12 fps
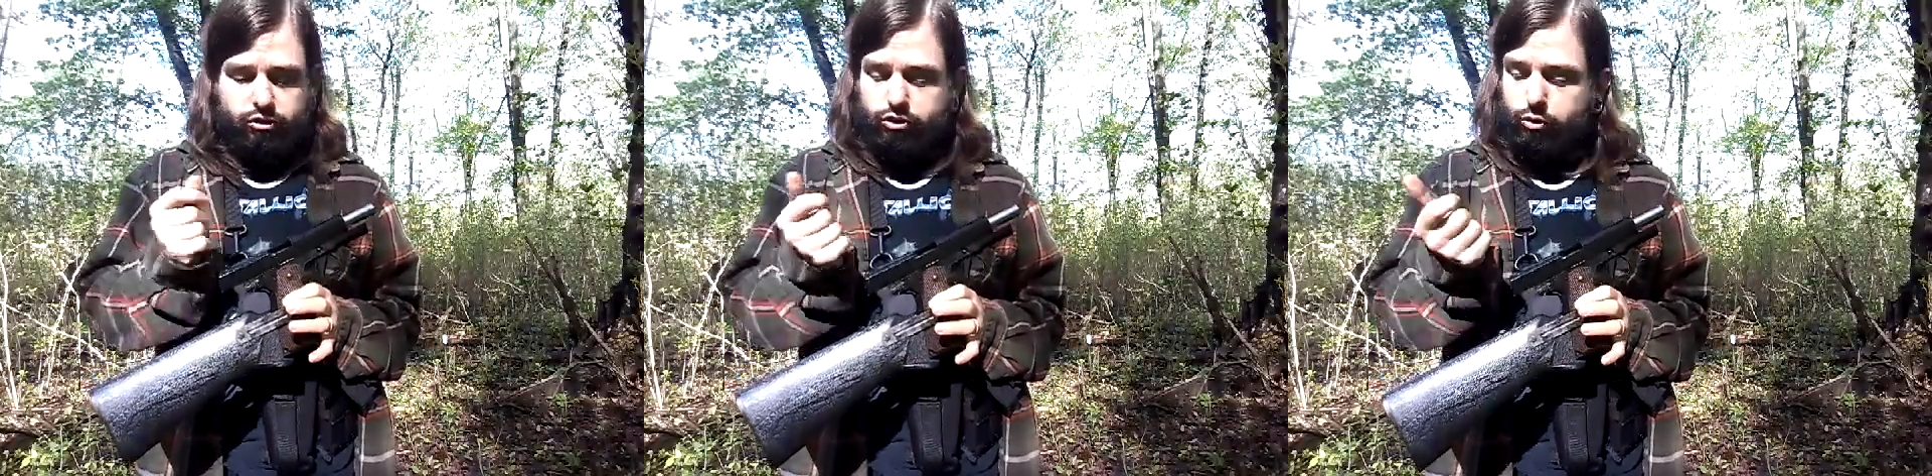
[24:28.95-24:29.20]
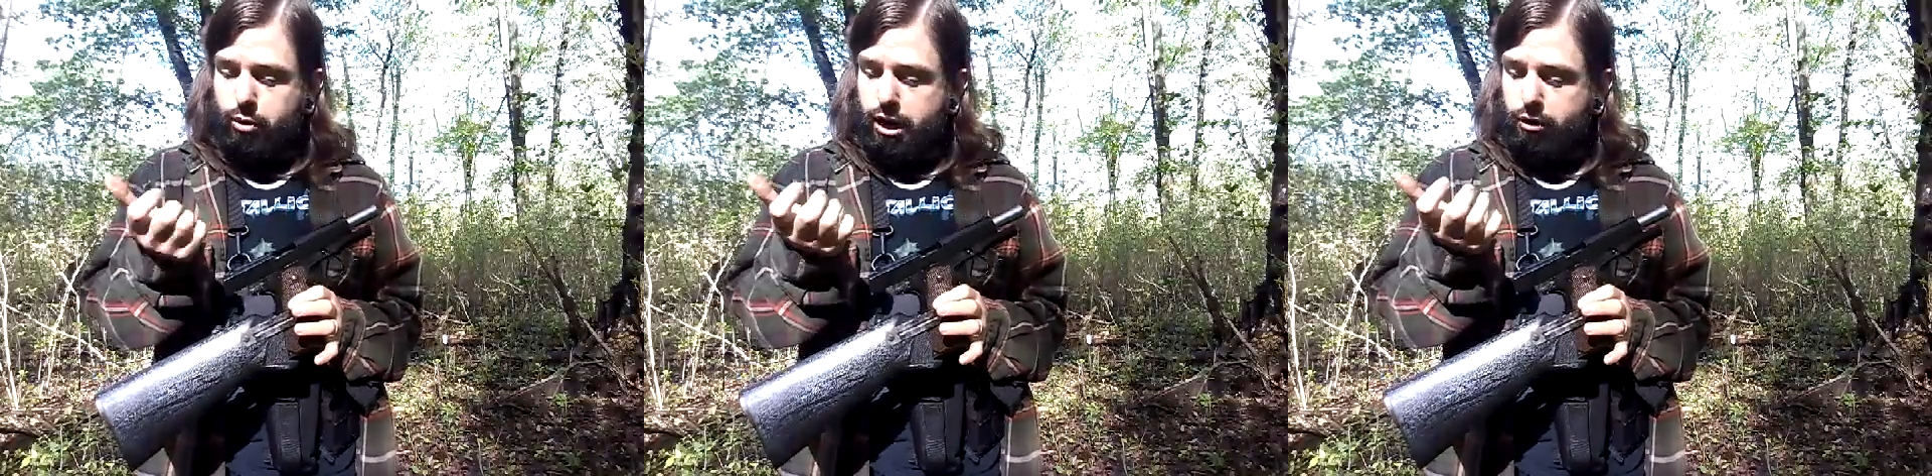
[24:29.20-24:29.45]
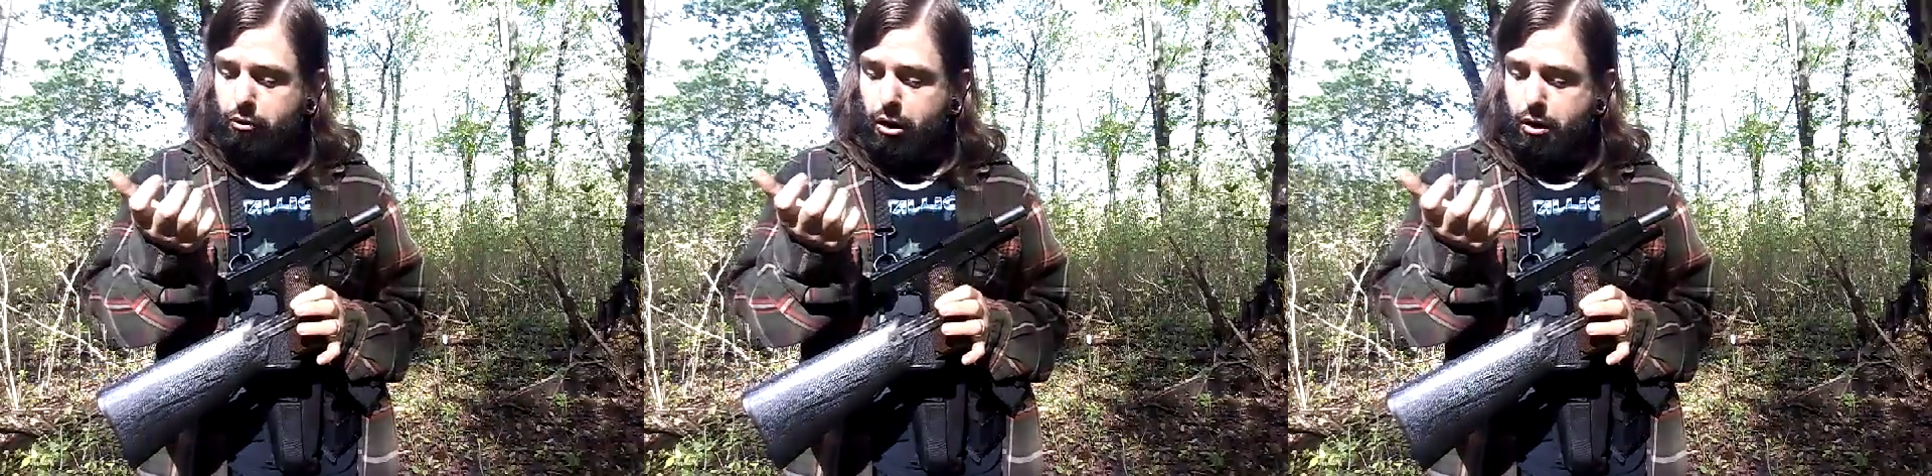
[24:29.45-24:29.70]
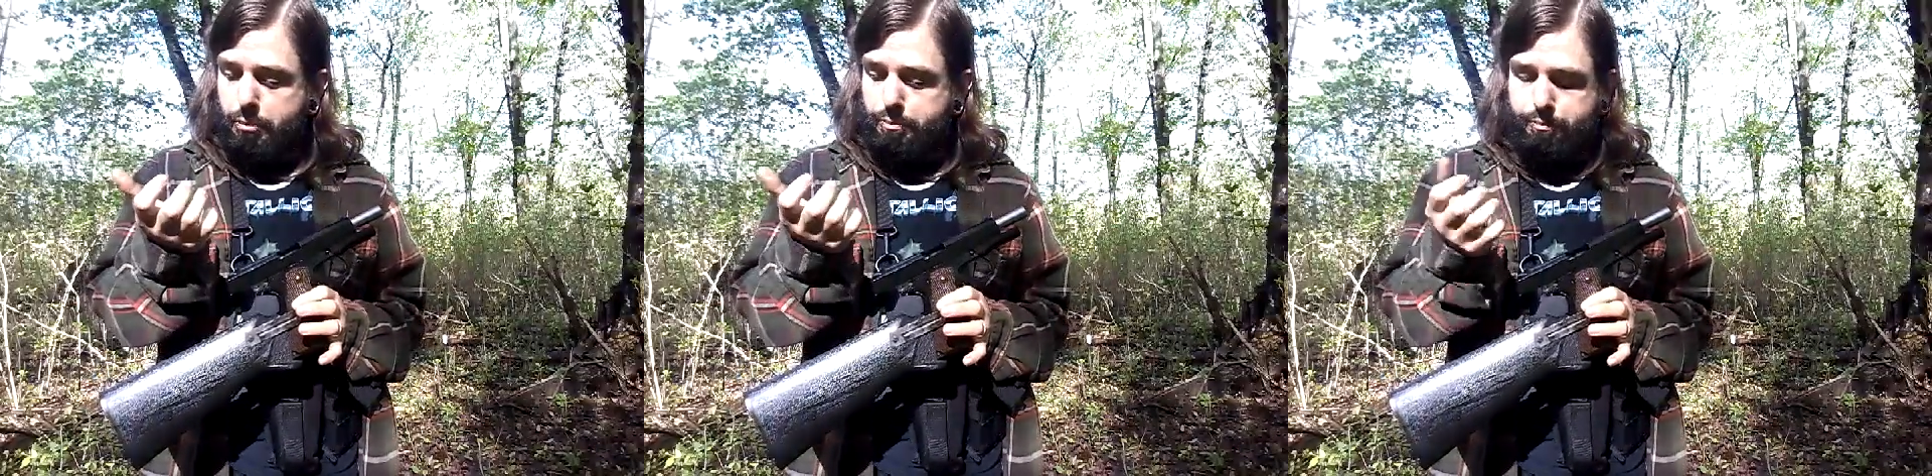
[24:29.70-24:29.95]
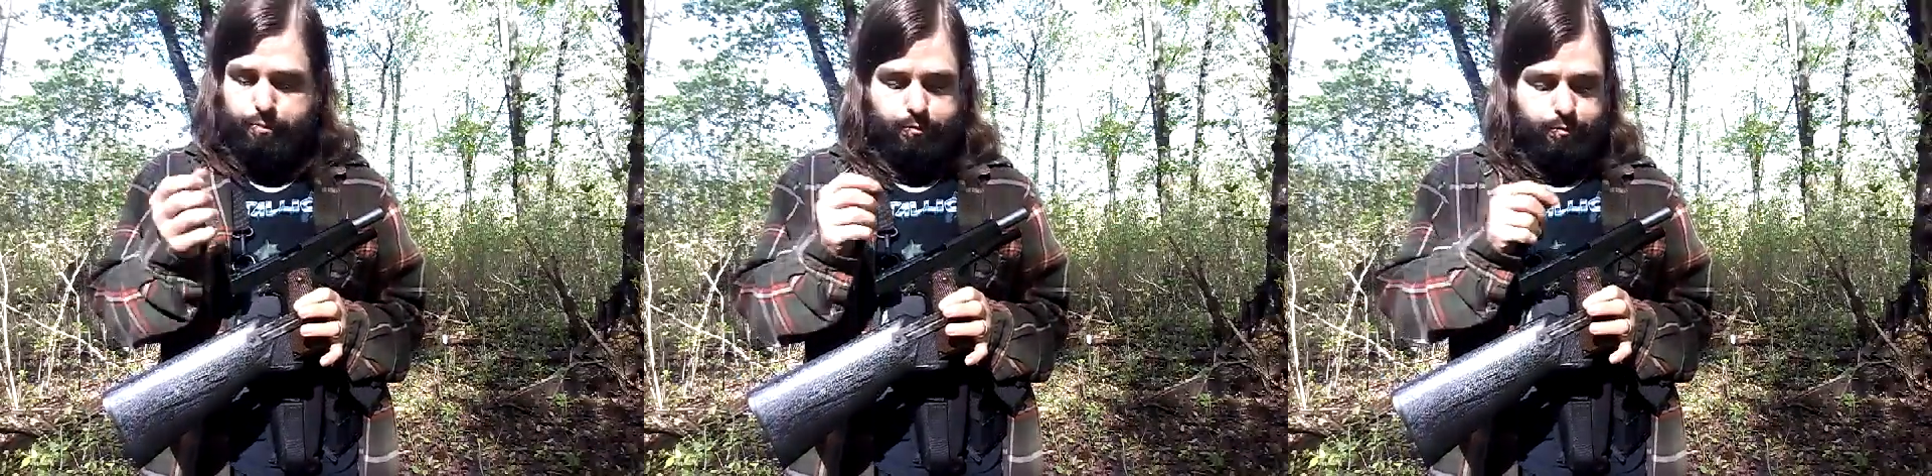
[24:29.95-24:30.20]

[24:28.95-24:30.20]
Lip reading: to where I